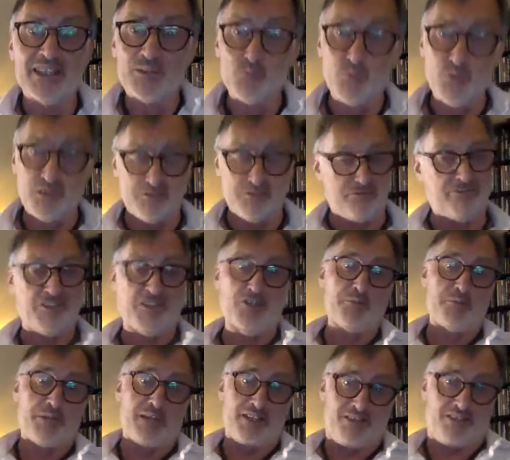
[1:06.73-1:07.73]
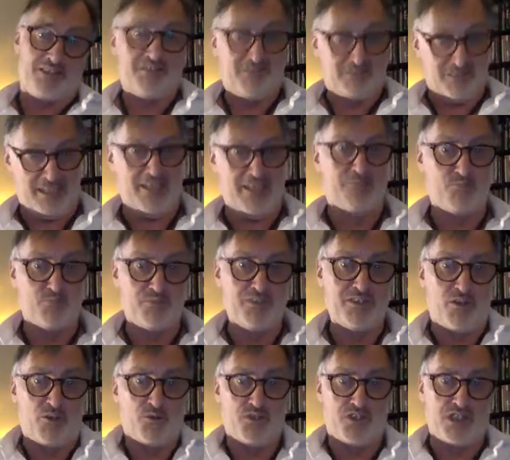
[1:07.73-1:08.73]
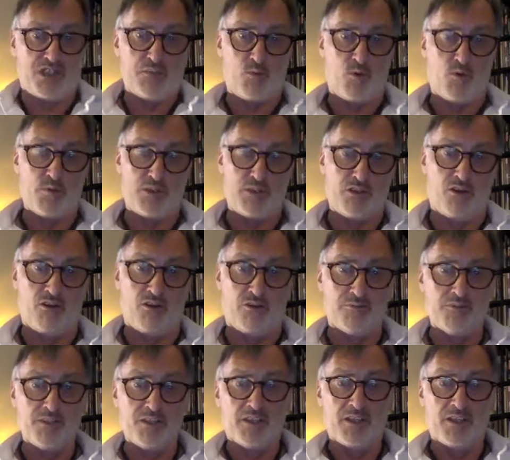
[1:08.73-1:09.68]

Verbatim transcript: We'll film it and, you know, see what we got.